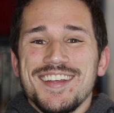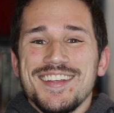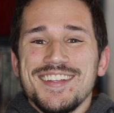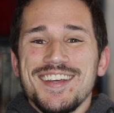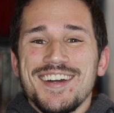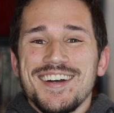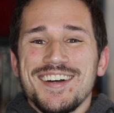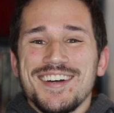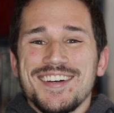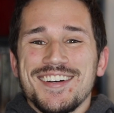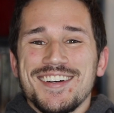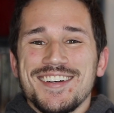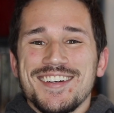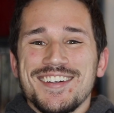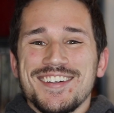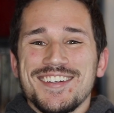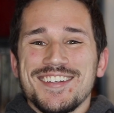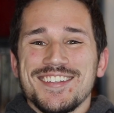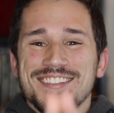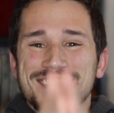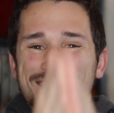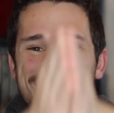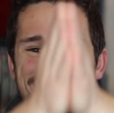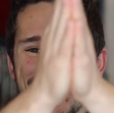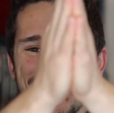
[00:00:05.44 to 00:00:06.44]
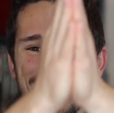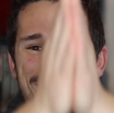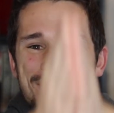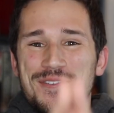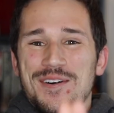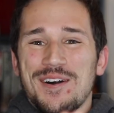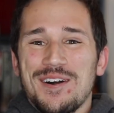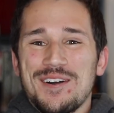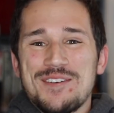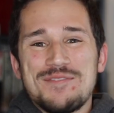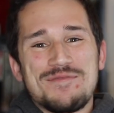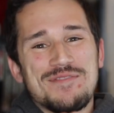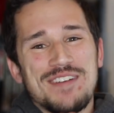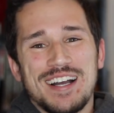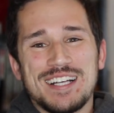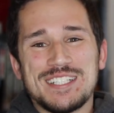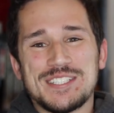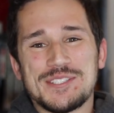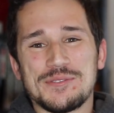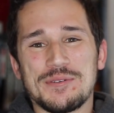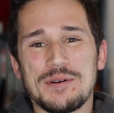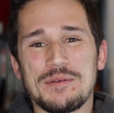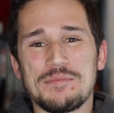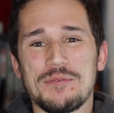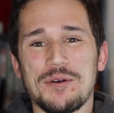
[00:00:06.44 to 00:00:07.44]
Yo! Welcome back
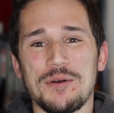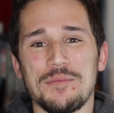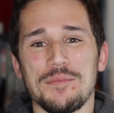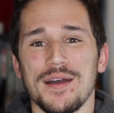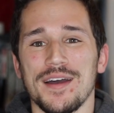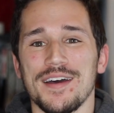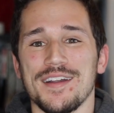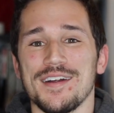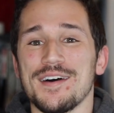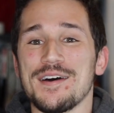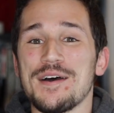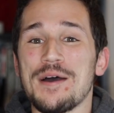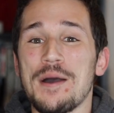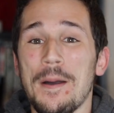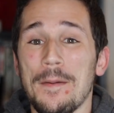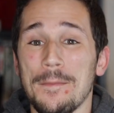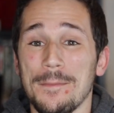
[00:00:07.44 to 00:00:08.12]
to One More Mana.